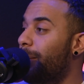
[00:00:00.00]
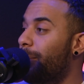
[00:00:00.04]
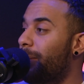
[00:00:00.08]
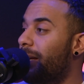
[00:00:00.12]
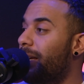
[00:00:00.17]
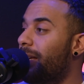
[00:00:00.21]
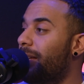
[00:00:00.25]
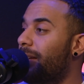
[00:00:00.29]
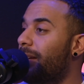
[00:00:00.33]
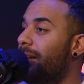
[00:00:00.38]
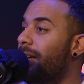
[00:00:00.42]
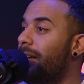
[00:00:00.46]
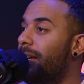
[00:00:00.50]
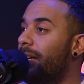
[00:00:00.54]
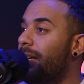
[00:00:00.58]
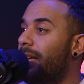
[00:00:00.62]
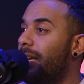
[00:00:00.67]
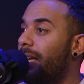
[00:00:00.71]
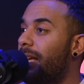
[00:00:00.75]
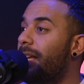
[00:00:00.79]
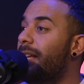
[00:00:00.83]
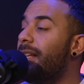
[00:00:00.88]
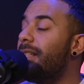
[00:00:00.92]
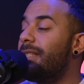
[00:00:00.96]
Like it
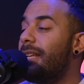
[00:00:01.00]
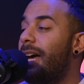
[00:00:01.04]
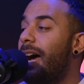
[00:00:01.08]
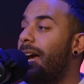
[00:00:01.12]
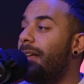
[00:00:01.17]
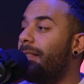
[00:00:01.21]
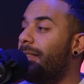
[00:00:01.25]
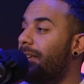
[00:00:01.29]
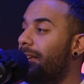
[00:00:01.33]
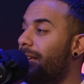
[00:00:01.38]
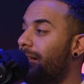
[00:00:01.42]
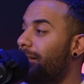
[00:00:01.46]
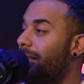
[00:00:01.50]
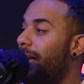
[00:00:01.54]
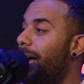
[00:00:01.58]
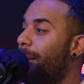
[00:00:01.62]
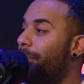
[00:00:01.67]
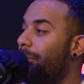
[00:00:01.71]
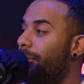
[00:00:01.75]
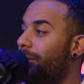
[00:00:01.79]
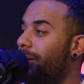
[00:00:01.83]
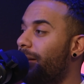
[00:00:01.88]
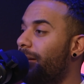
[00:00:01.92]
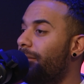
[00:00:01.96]
is highly
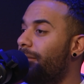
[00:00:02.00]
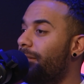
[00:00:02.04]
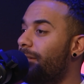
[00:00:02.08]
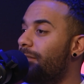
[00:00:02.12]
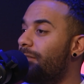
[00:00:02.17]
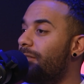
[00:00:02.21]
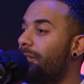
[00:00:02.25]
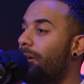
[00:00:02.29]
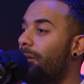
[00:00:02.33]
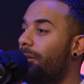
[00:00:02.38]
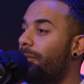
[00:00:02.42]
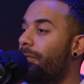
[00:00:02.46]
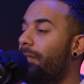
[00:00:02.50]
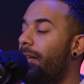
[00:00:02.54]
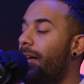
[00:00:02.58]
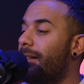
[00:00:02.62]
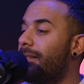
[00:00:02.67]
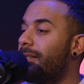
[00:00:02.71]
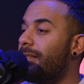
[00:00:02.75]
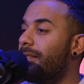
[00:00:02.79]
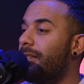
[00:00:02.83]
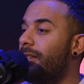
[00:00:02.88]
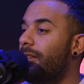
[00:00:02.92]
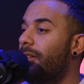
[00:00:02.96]
collaborative, and so if
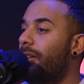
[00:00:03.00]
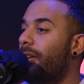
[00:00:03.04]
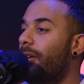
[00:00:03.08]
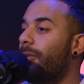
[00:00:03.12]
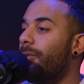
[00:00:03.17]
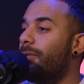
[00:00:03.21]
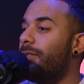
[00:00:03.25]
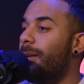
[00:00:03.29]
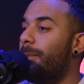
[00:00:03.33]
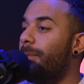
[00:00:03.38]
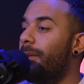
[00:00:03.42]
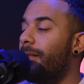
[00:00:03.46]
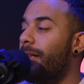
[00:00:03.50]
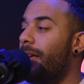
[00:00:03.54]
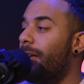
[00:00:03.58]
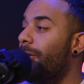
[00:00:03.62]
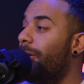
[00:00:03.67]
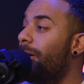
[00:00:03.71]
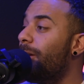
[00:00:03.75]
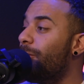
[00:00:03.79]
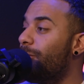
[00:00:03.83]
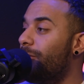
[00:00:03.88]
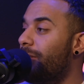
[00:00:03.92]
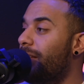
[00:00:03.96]
that's something that you're
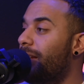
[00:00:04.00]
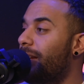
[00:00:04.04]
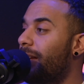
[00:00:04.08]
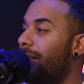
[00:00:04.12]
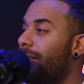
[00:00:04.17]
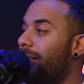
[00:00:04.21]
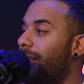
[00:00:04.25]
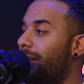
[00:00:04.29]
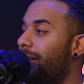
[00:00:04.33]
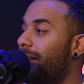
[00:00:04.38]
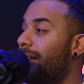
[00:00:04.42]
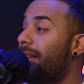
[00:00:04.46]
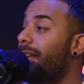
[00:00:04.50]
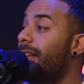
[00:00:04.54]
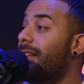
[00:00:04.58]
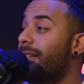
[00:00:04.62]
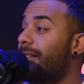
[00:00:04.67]
interested in, then it